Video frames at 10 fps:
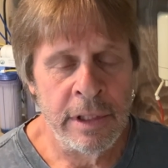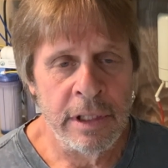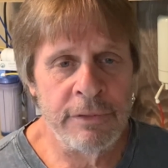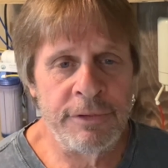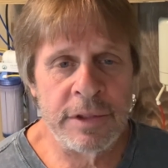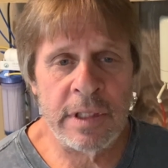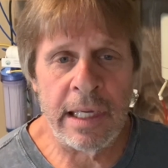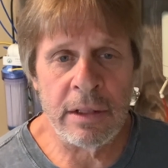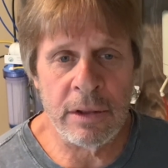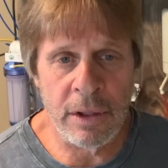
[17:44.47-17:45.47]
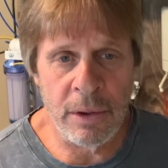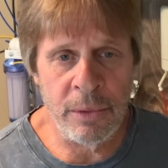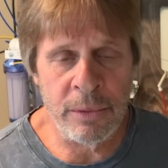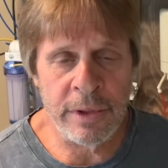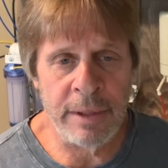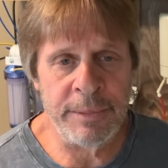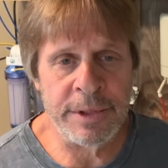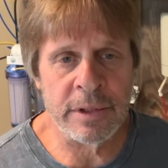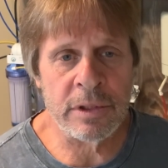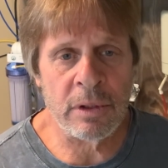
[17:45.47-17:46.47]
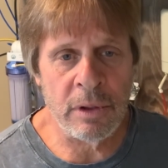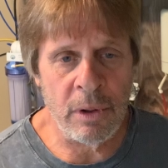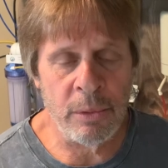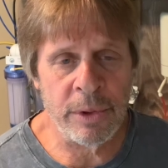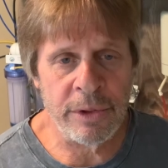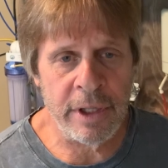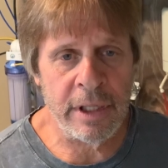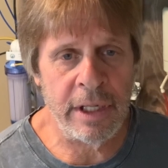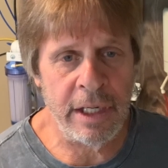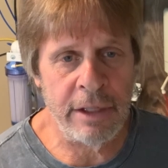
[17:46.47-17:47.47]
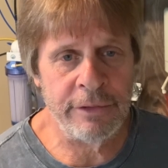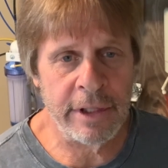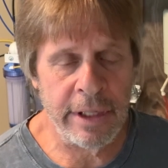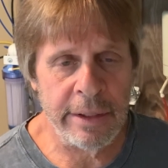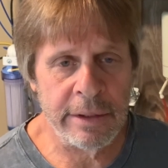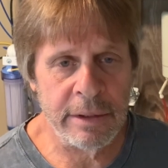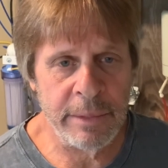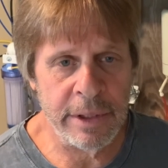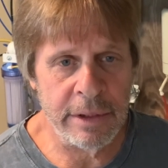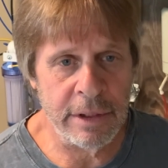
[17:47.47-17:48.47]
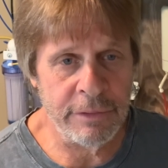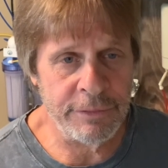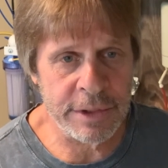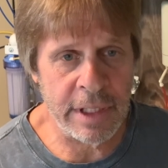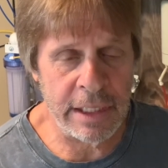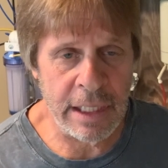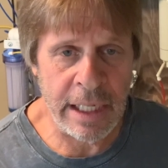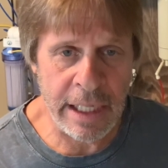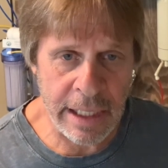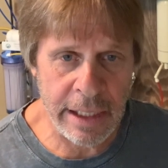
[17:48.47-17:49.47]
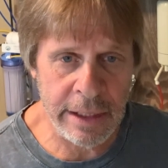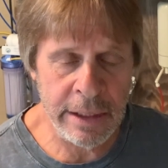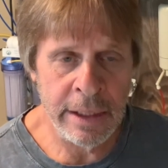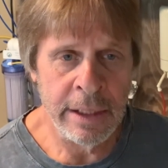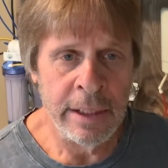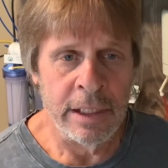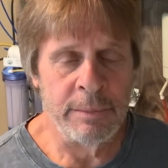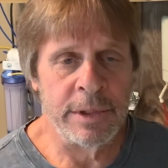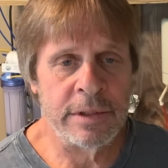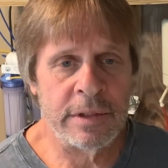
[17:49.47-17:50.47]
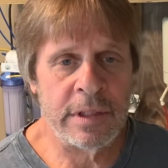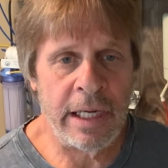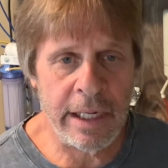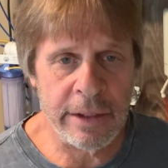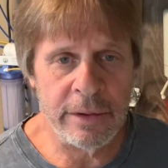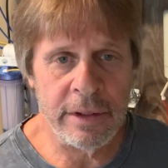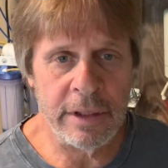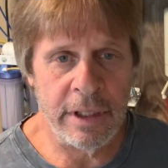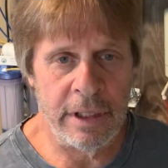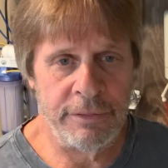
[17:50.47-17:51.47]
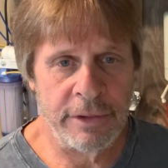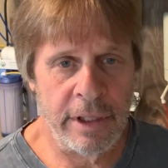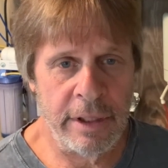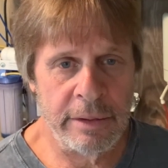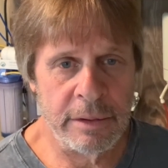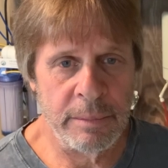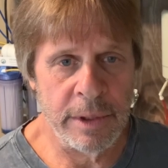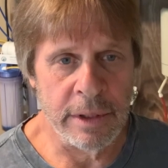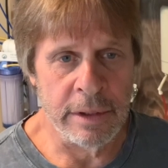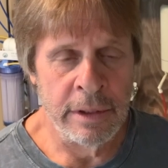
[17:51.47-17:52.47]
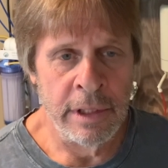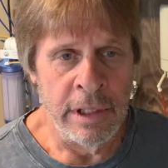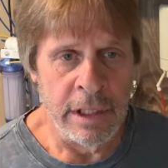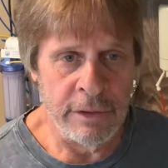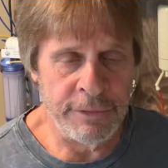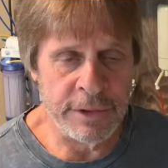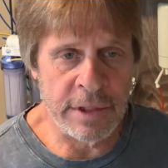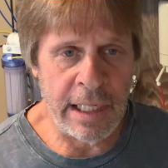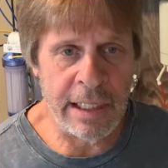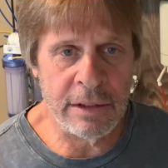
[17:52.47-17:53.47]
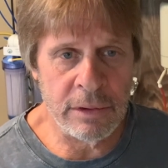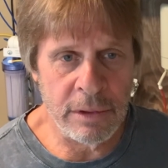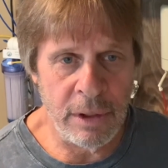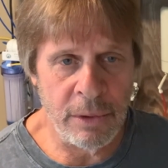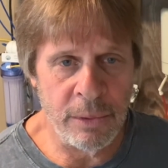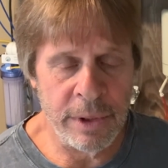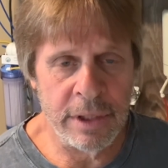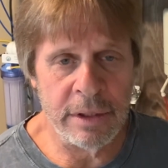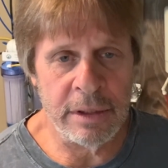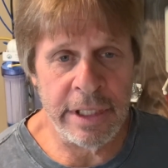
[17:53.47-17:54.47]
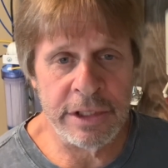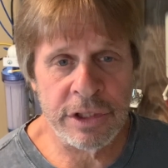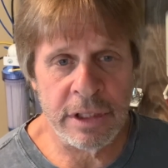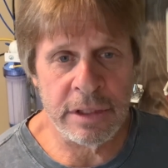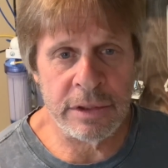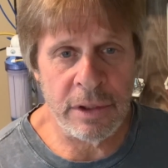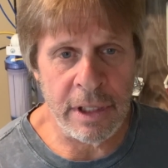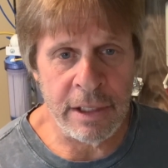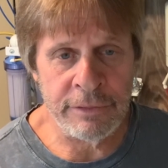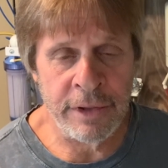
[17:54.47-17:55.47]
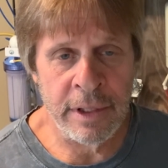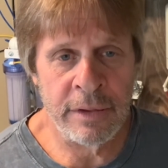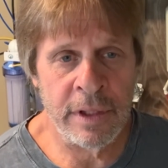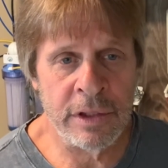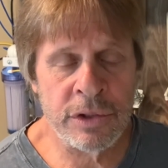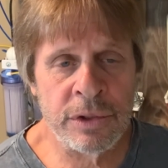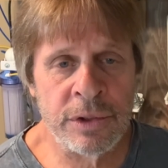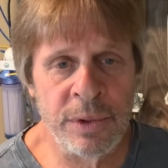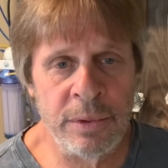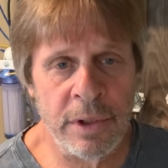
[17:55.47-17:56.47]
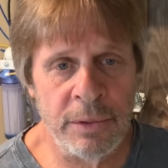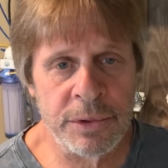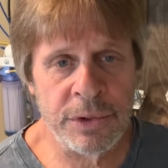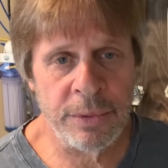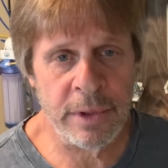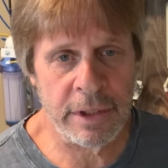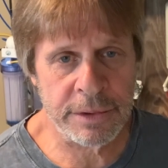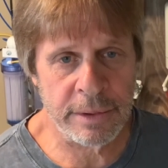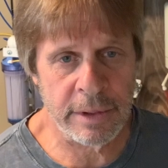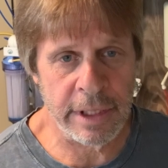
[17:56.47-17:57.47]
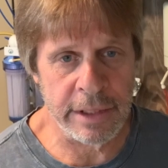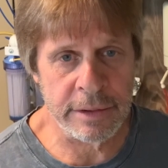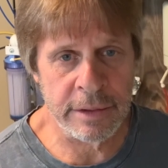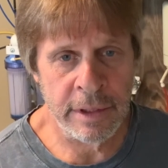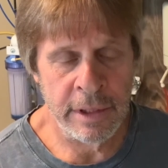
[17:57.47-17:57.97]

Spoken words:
If it's on low, that means it's lower than a half a gallon a minute. And if it's on high, it means it's higher than a half a gallon a minute. If it's on low and the light shuts off, then it's too low to electrolyze.